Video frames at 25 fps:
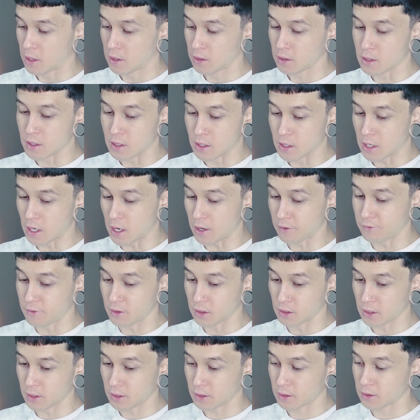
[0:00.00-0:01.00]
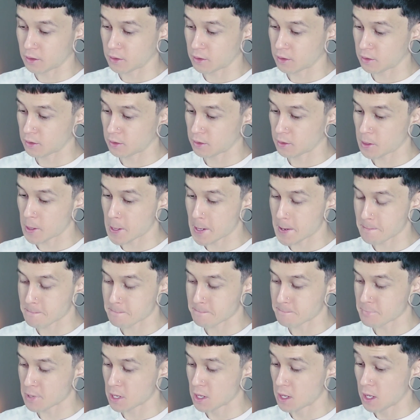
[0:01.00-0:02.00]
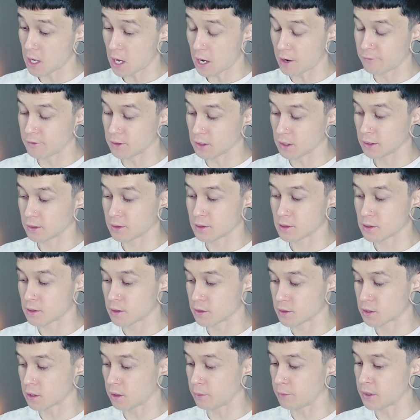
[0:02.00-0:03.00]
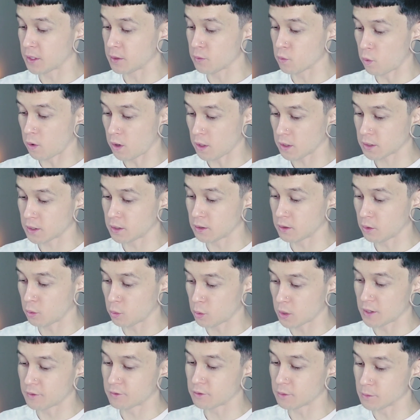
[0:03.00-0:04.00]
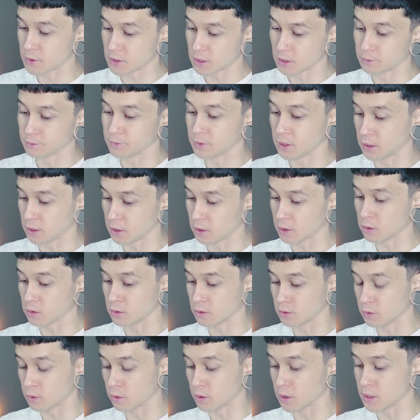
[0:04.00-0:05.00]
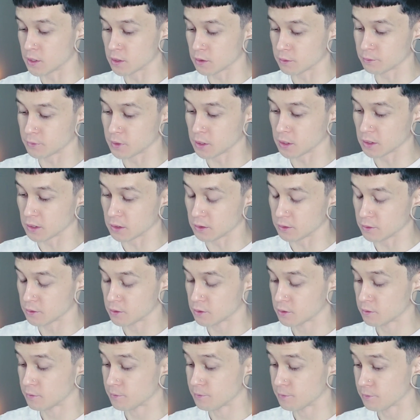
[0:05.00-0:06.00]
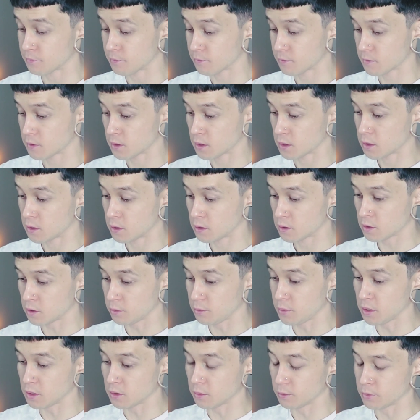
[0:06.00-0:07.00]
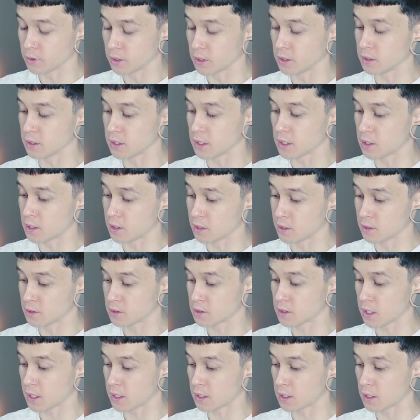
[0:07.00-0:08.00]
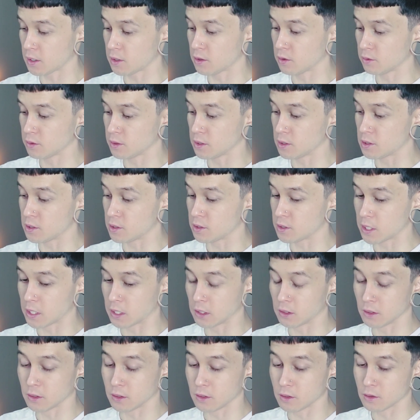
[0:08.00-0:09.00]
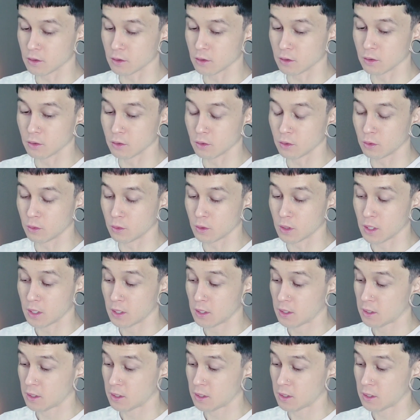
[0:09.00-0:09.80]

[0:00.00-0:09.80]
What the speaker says: Yeah, I feel like this is somebody walking away from something to go towards something else. to be completely honest, and I don't necessarily know.